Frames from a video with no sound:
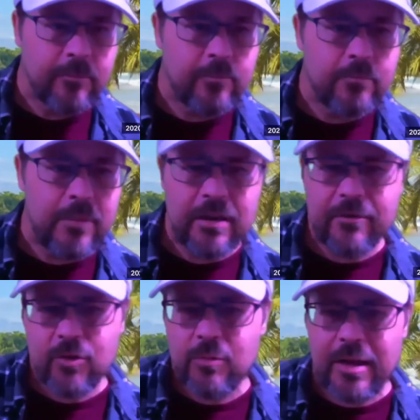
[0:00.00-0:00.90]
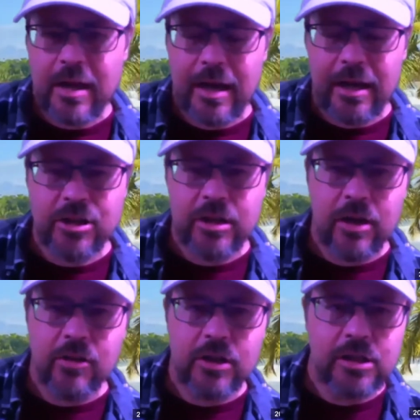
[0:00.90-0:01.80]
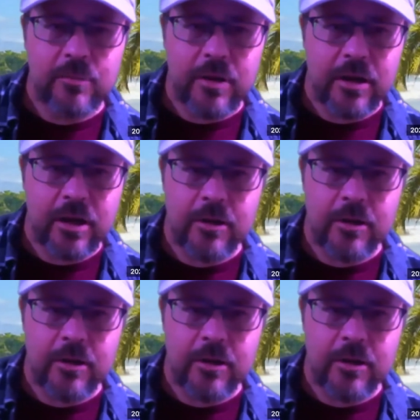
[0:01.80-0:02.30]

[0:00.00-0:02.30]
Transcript: Many of you may not actually know this, but